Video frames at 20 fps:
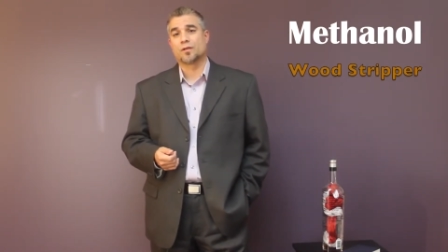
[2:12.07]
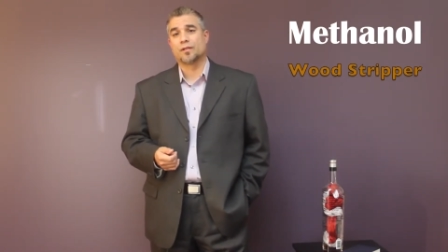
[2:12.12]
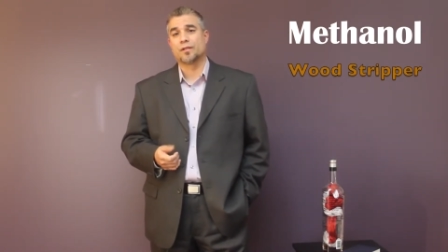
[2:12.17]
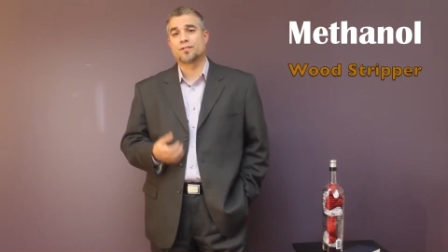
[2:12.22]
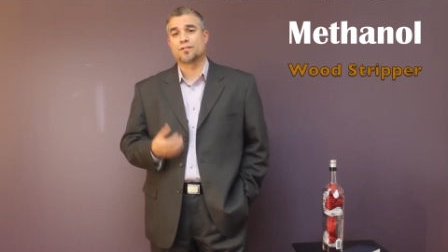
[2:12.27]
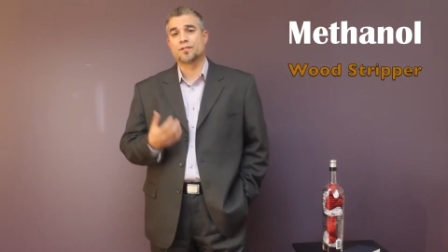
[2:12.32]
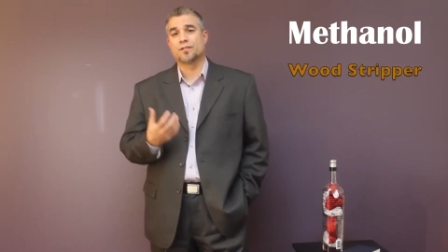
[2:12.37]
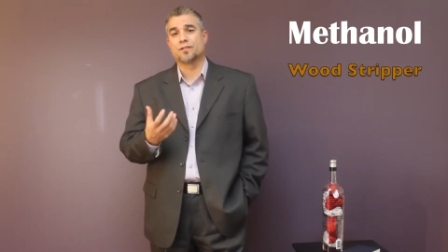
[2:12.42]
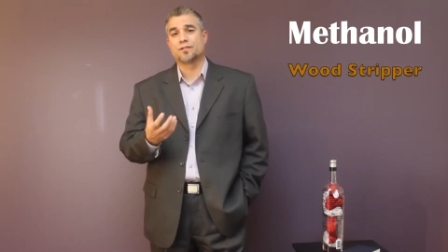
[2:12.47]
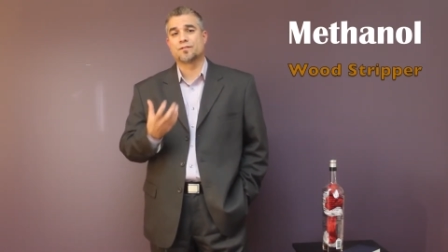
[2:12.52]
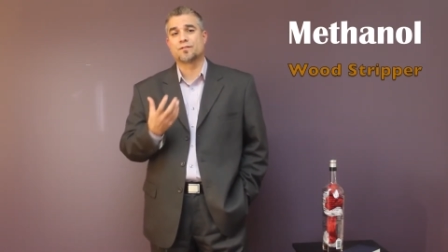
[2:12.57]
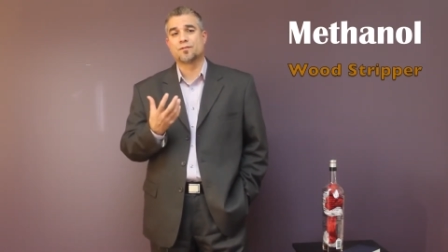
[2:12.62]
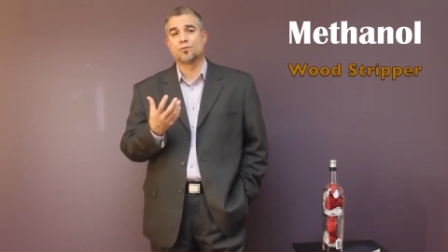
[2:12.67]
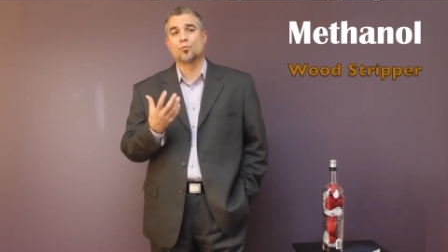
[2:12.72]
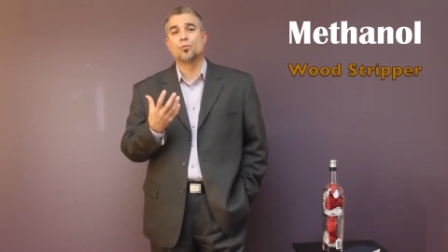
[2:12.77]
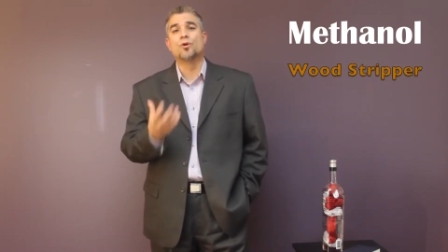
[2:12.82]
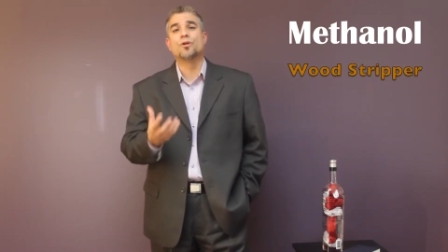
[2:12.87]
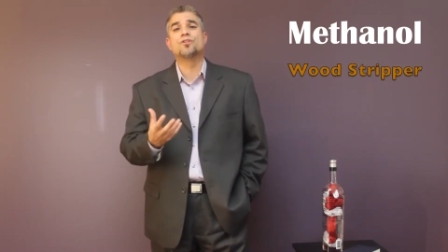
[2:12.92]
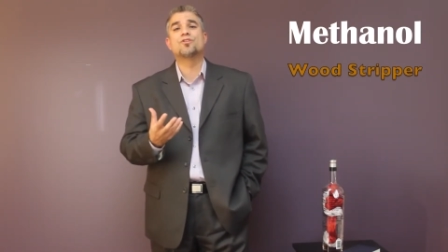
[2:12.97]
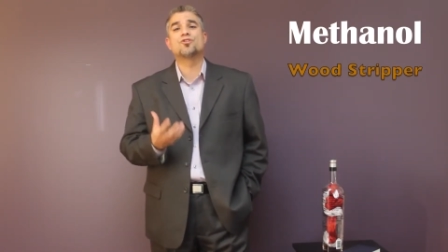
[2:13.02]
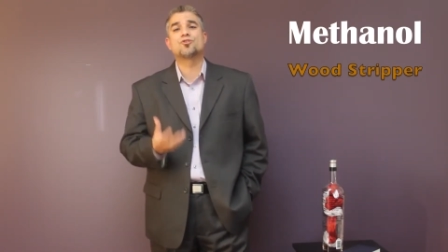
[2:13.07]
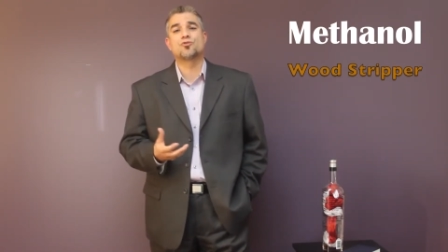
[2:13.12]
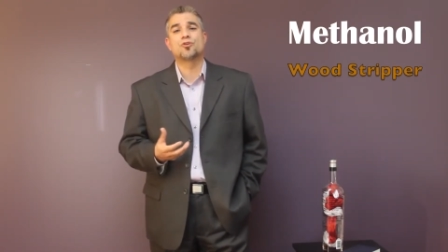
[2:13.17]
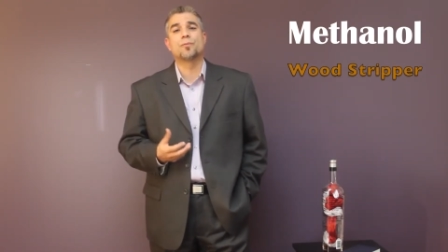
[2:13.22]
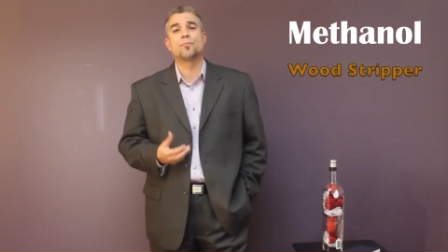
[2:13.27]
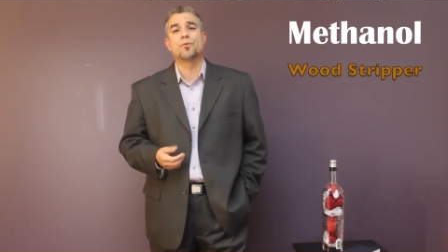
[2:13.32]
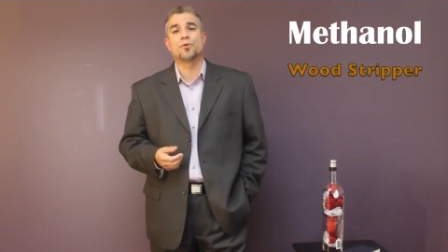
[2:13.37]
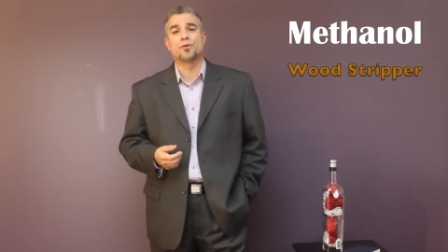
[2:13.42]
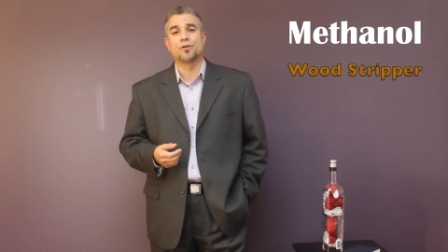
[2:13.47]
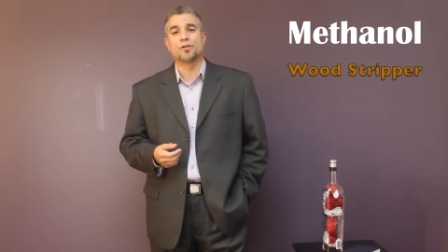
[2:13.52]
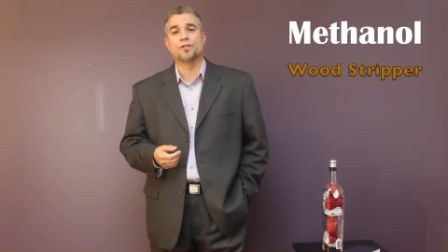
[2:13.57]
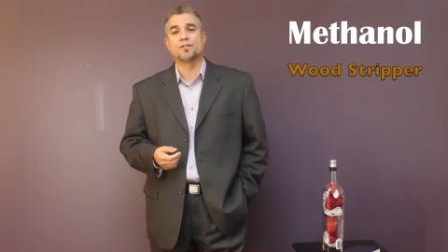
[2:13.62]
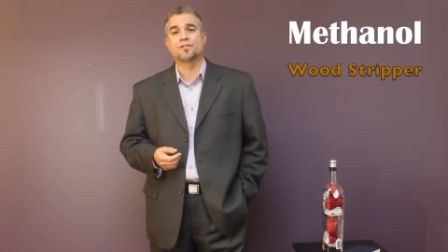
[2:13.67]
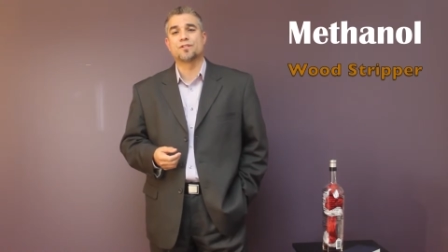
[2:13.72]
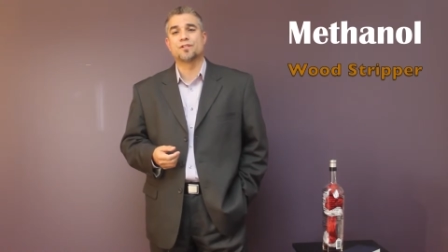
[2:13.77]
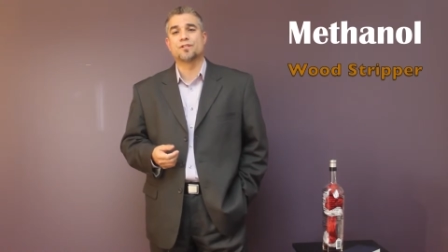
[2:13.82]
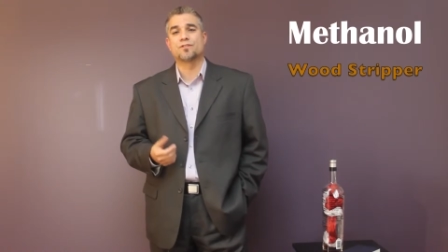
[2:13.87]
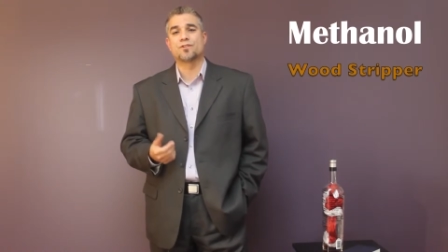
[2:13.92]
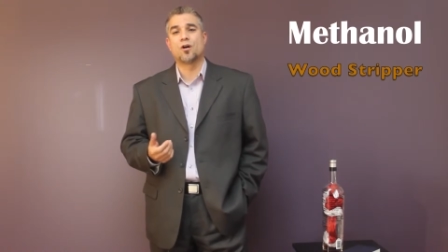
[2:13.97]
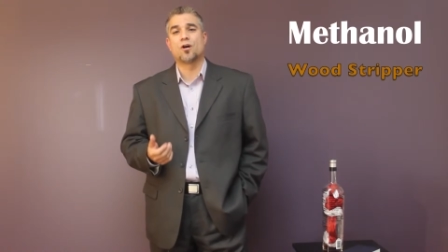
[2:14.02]
It's the wood stripper.
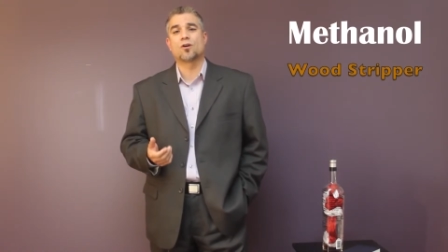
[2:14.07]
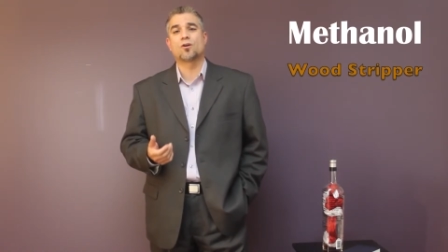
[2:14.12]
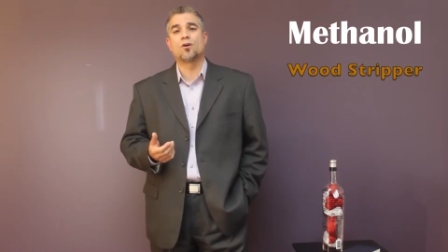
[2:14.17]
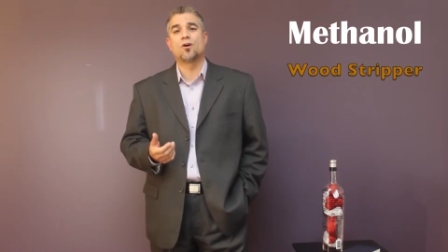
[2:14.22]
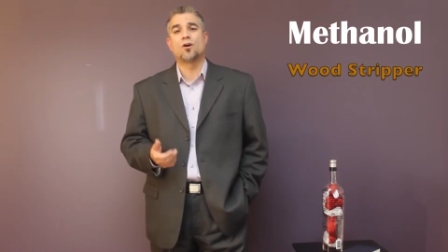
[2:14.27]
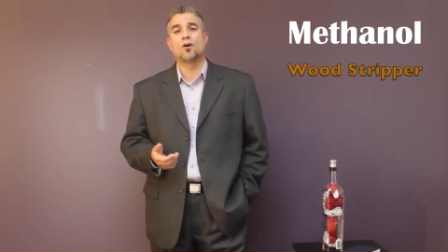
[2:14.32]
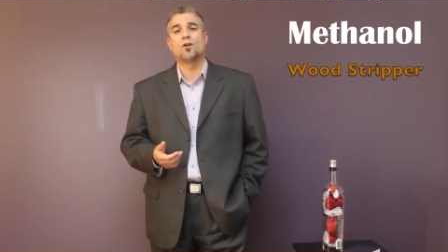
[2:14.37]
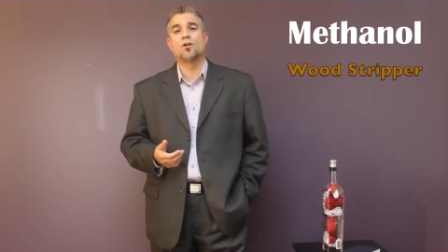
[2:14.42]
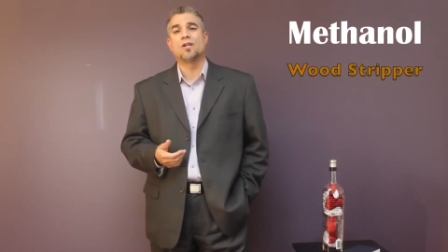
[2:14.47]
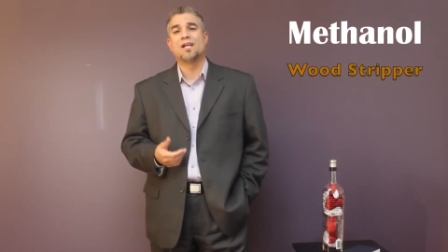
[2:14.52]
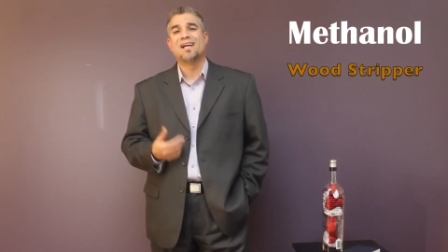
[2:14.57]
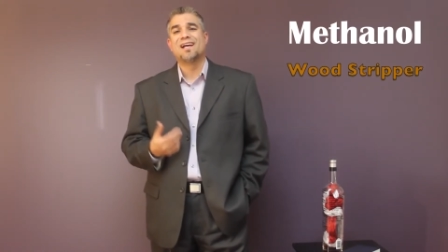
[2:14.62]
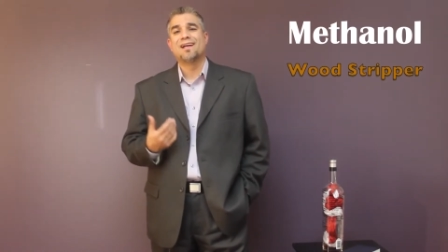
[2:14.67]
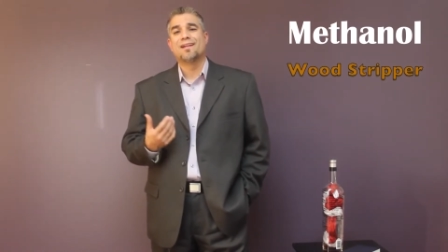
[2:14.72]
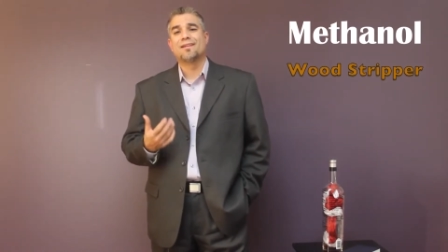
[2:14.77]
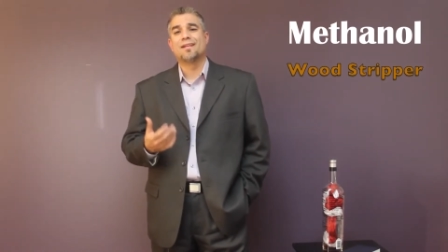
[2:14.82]
It's alcohol